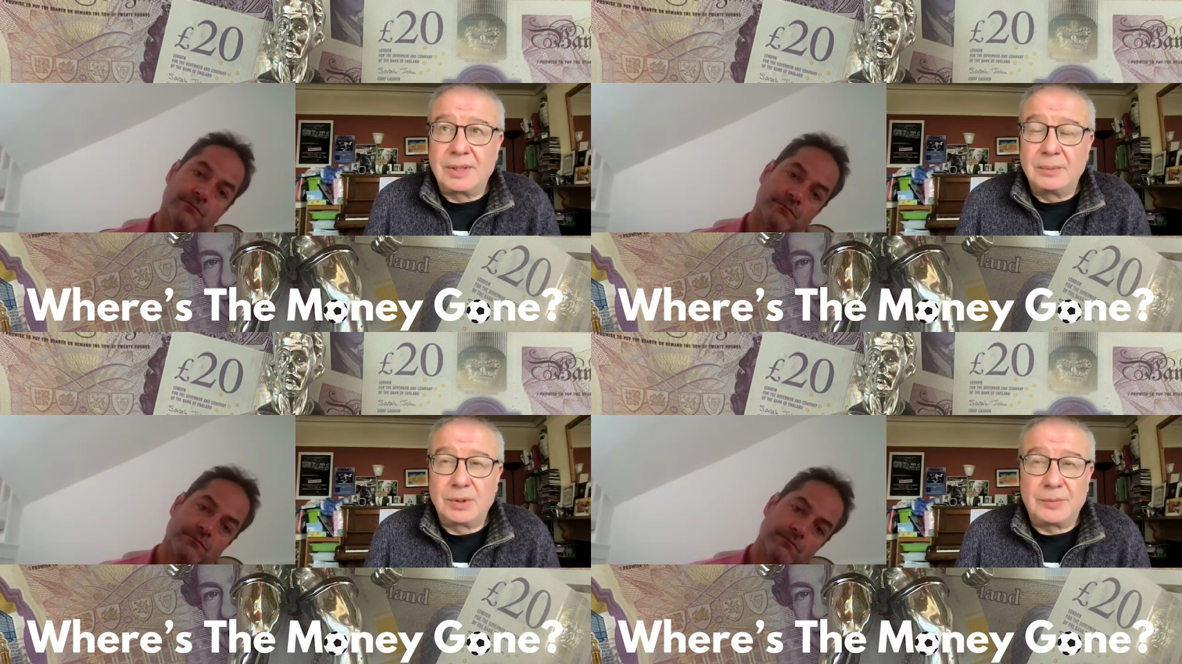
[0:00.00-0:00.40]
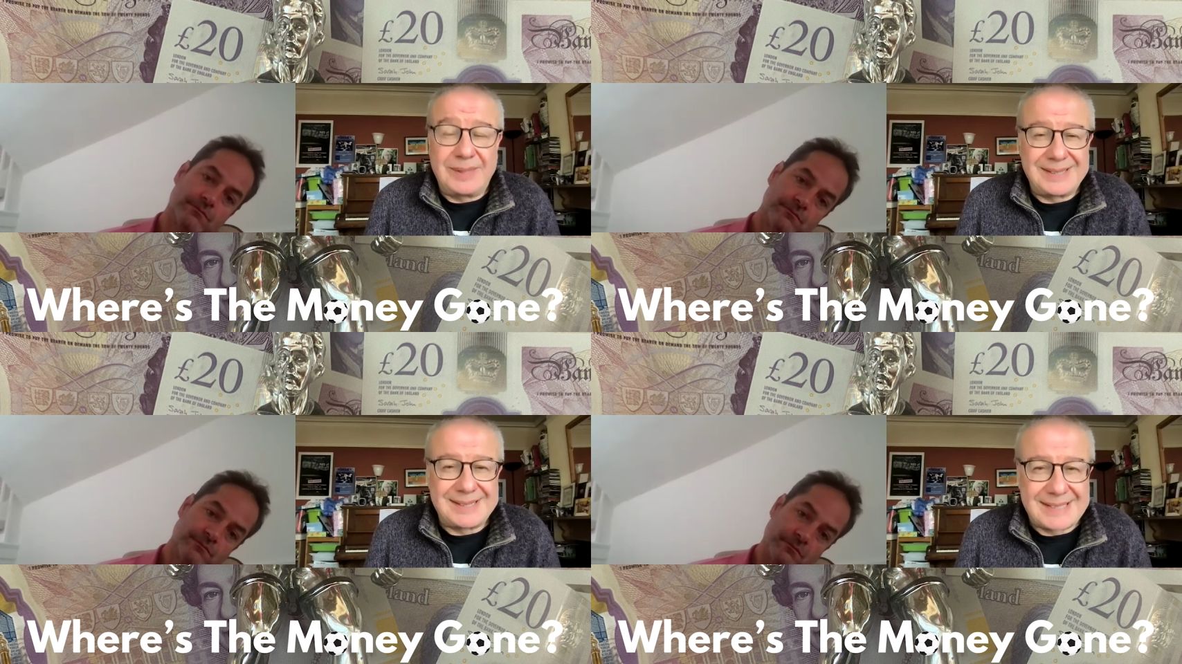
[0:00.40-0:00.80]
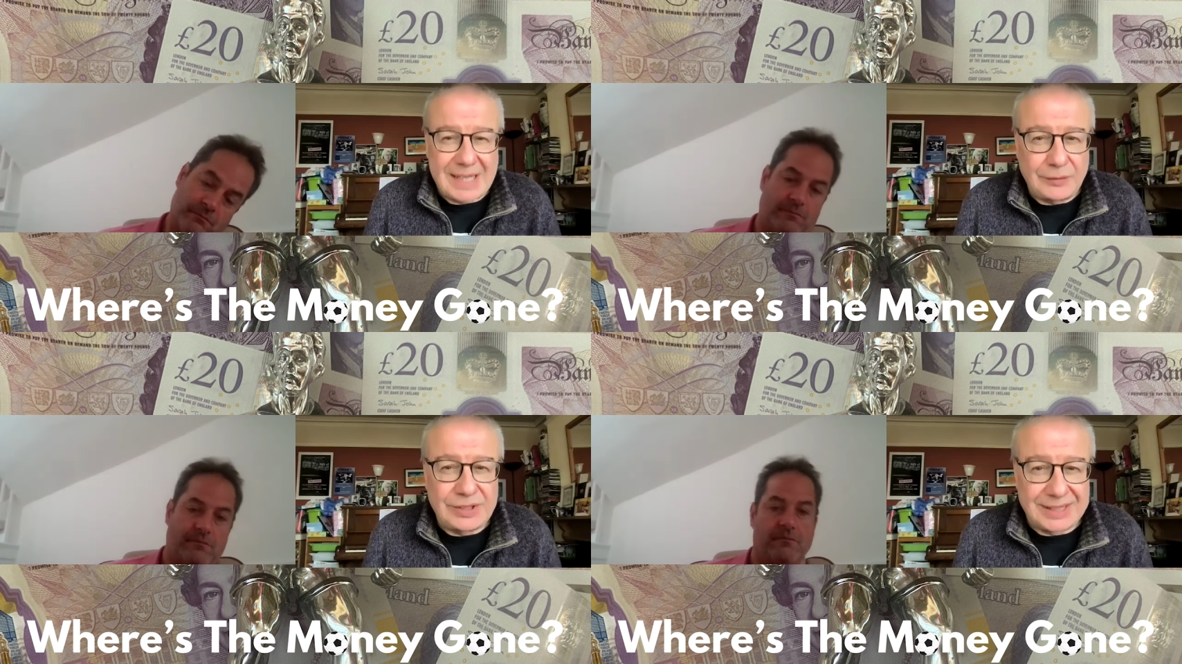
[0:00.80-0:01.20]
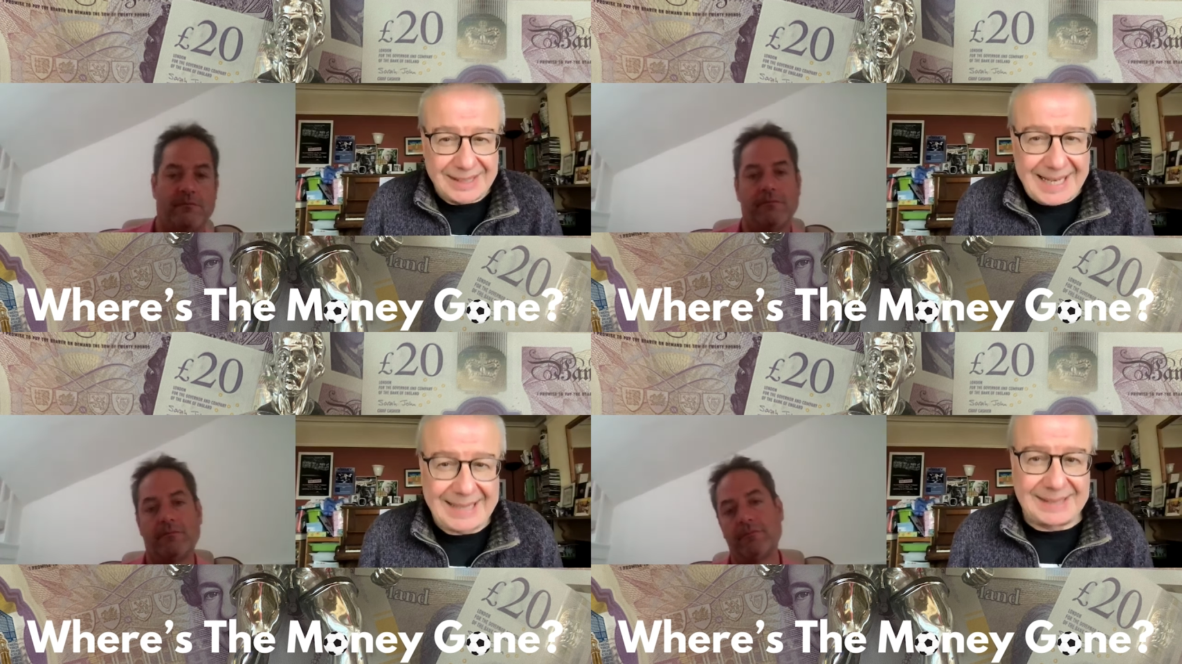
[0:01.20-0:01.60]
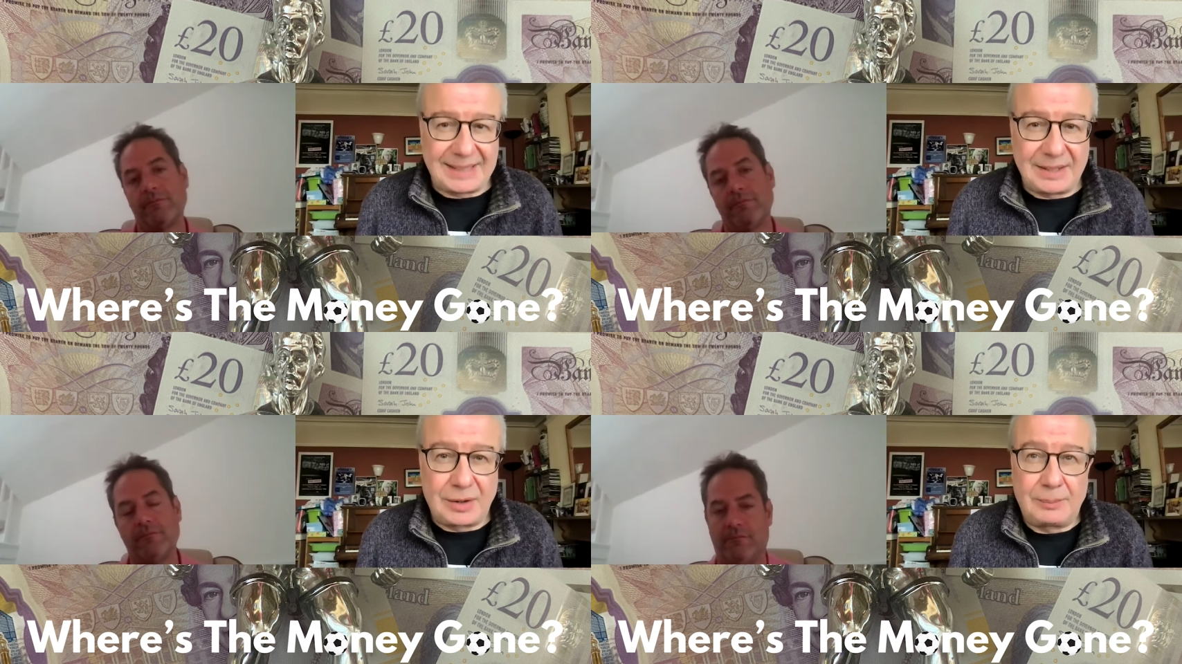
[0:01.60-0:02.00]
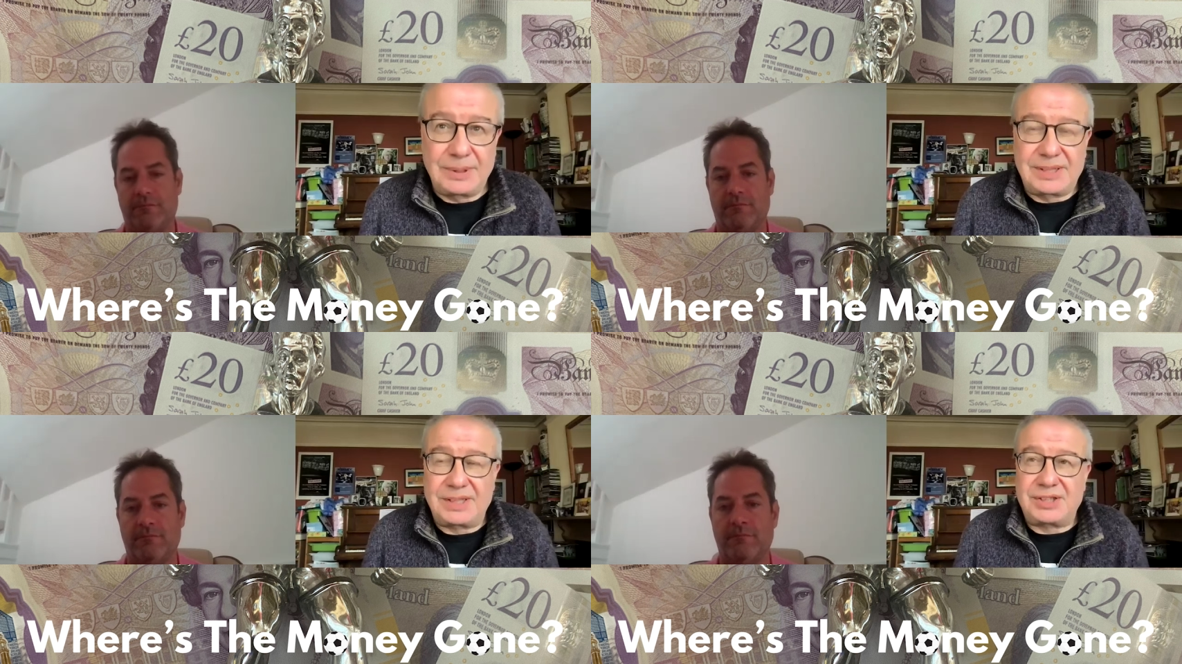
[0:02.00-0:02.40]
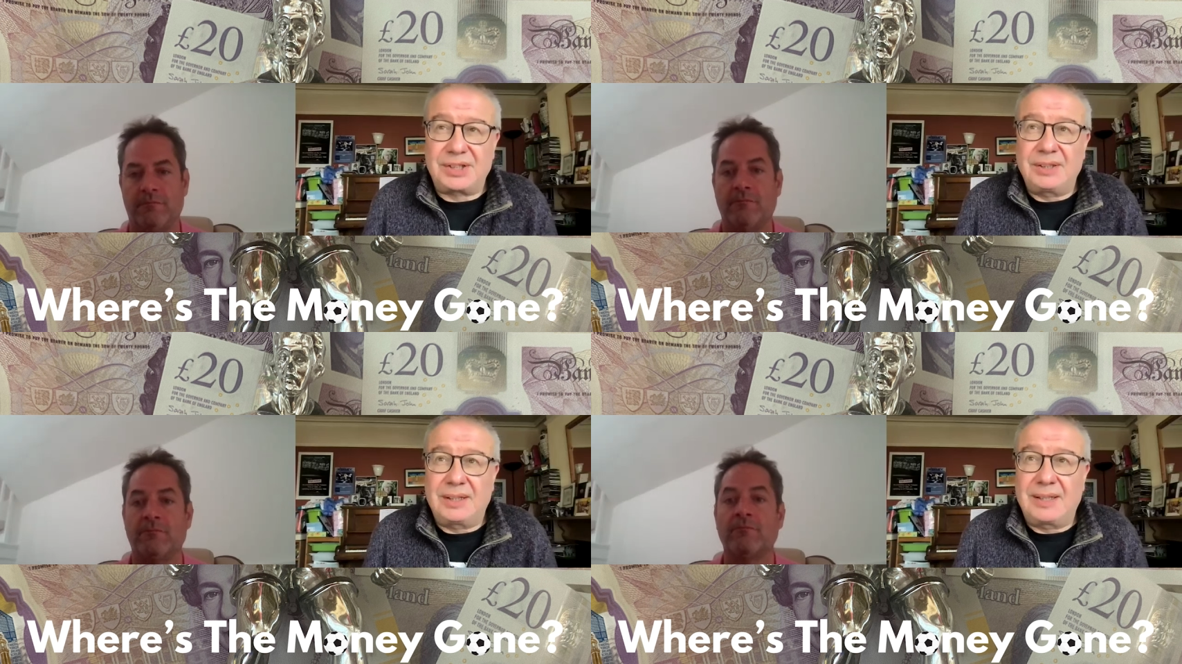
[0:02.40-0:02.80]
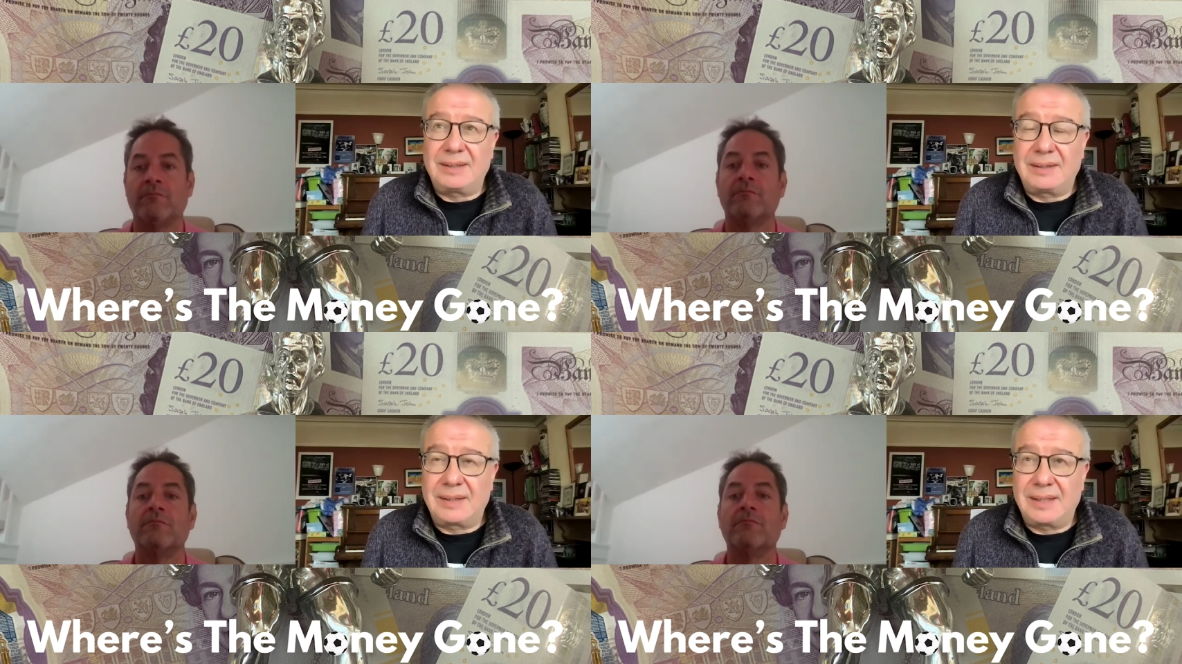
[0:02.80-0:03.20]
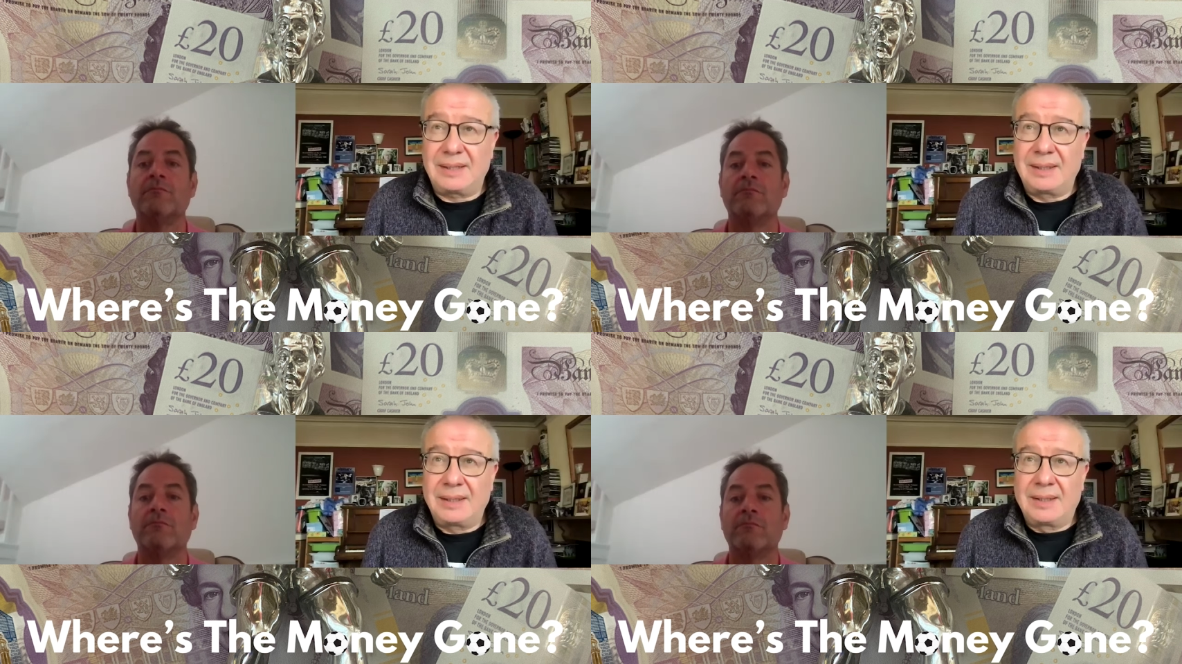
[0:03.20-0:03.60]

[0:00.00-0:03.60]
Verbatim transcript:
Speaker 1: would have been a self-selecting competition, and the